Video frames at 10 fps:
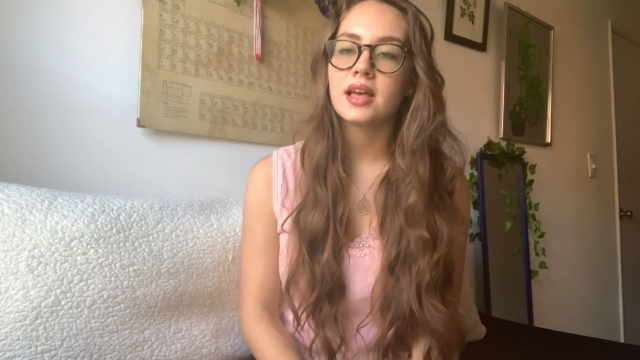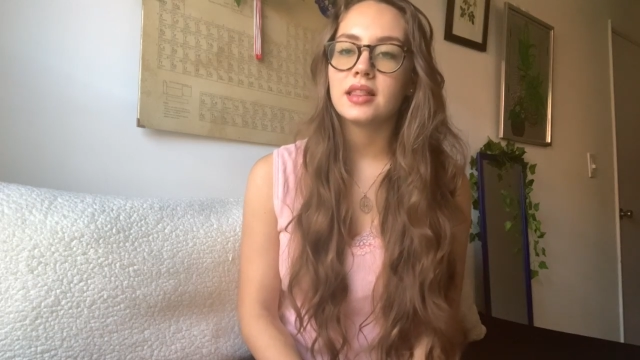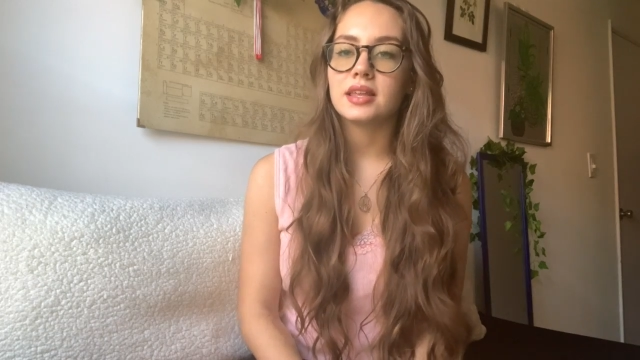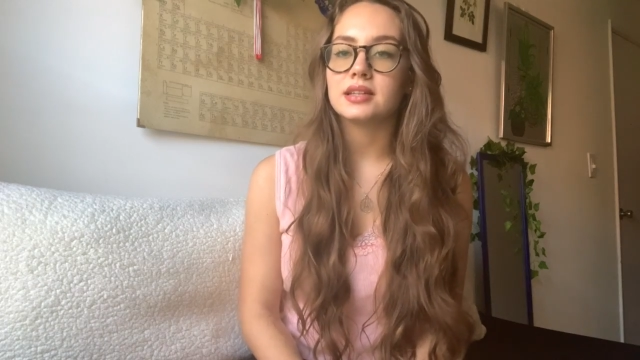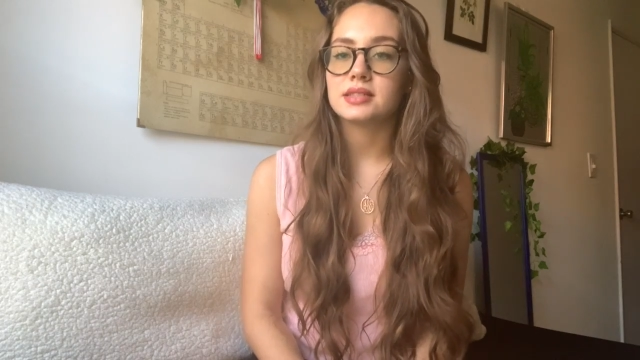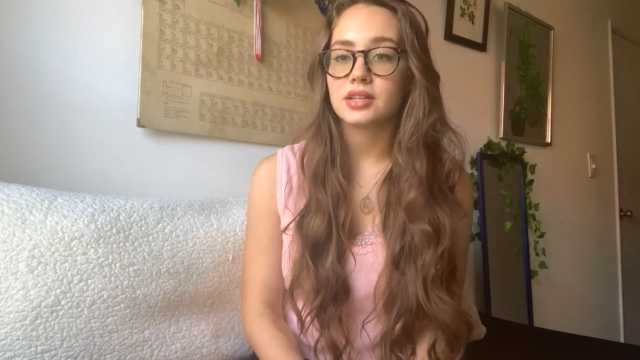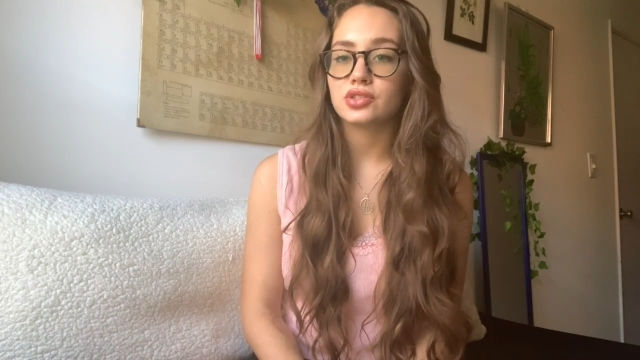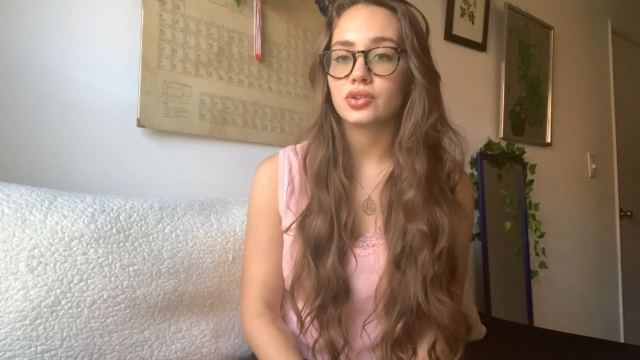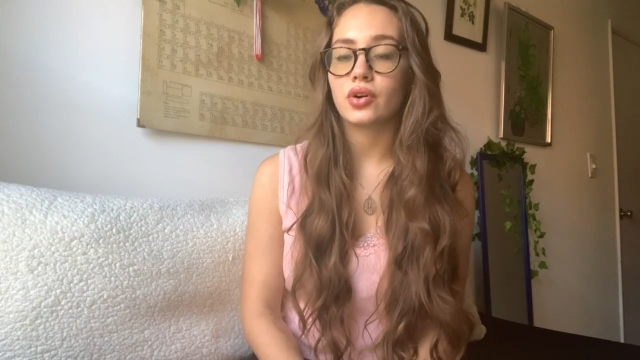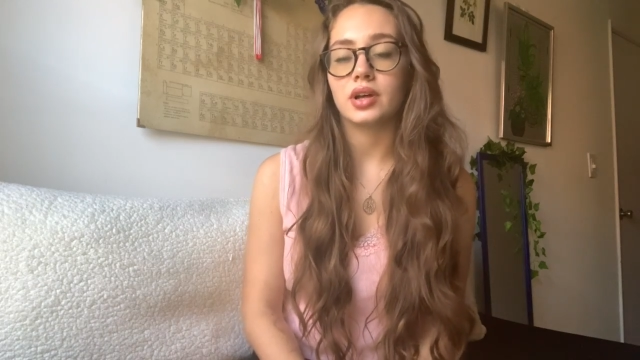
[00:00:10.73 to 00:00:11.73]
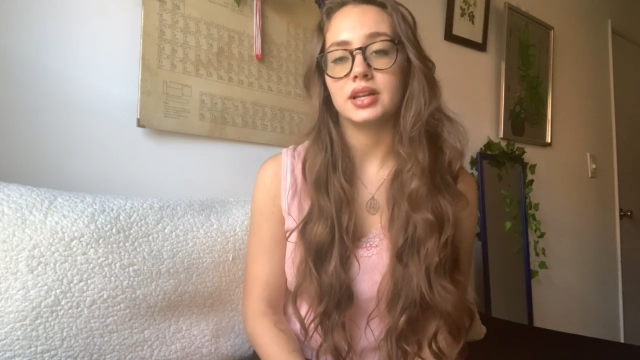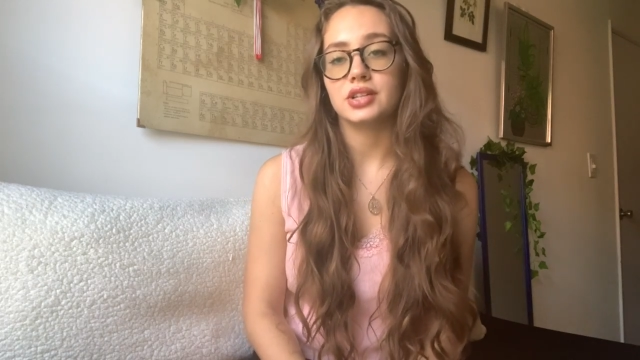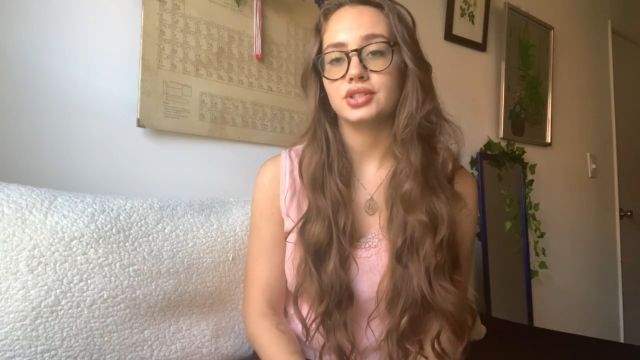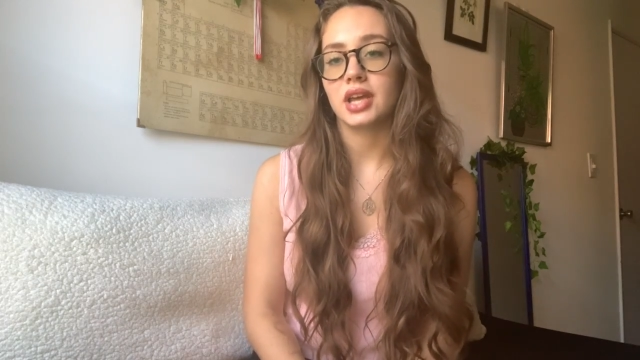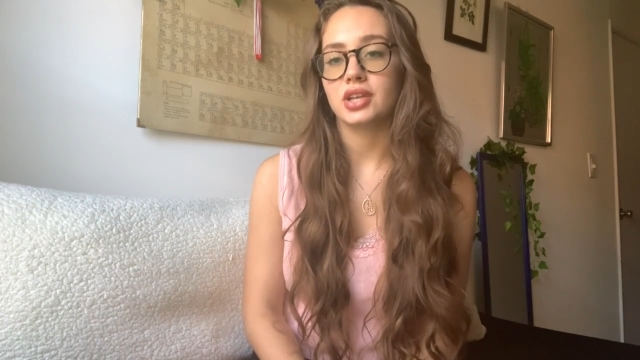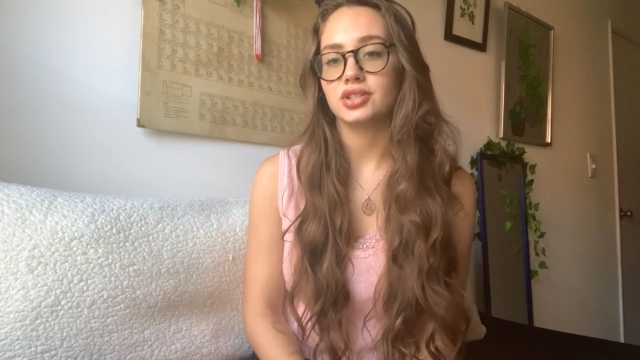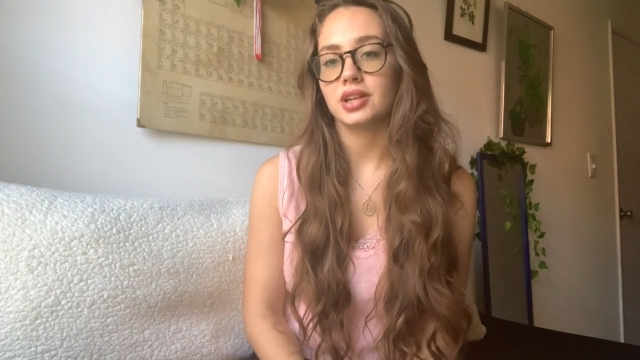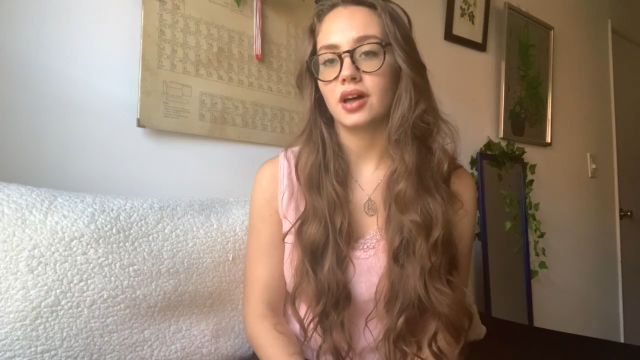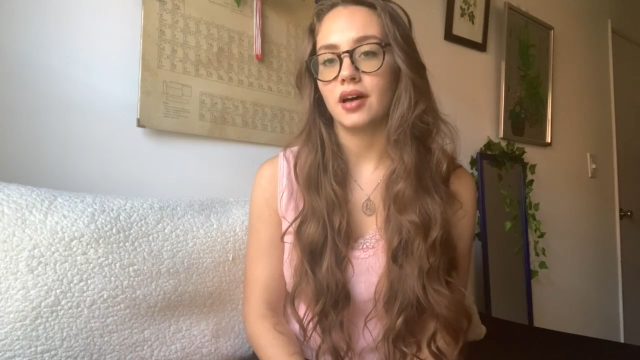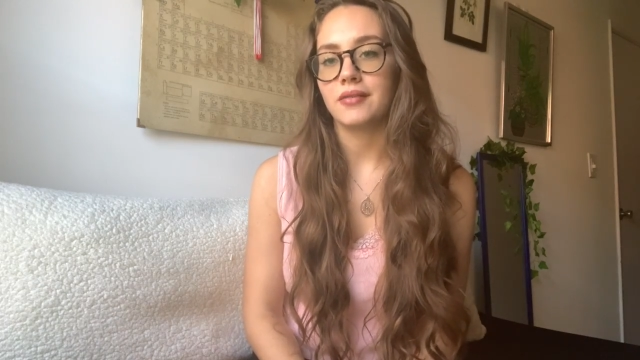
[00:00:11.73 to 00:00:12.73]
the intentional initiation
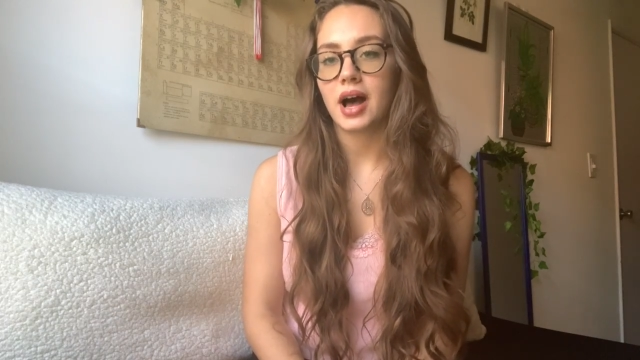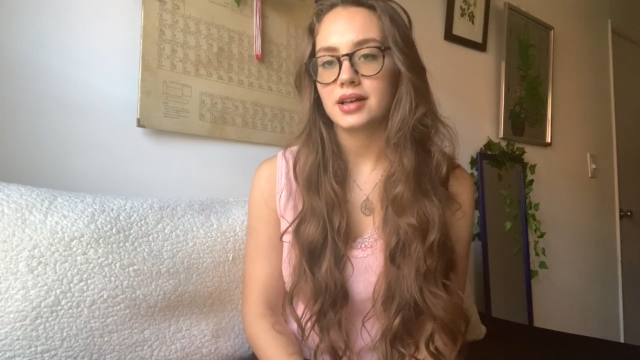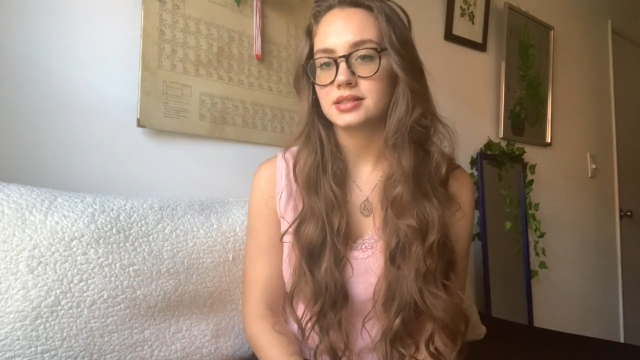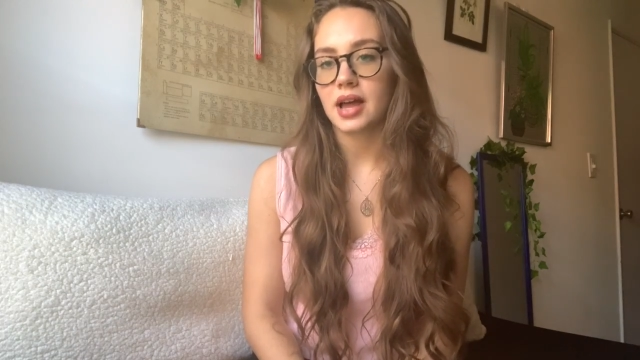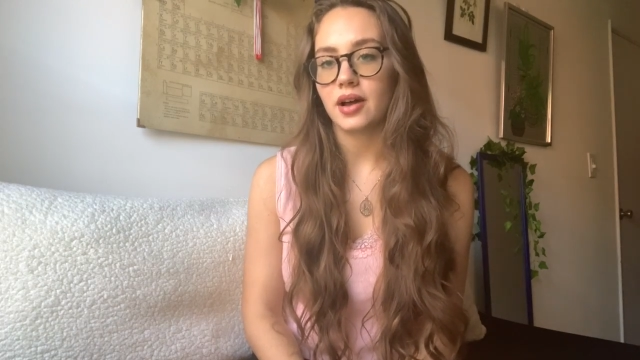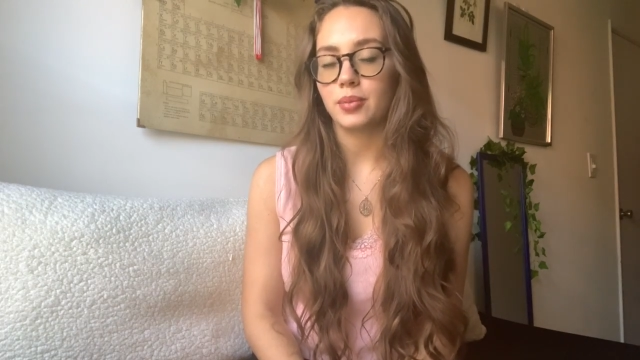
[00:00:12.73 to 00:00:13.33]
of hostile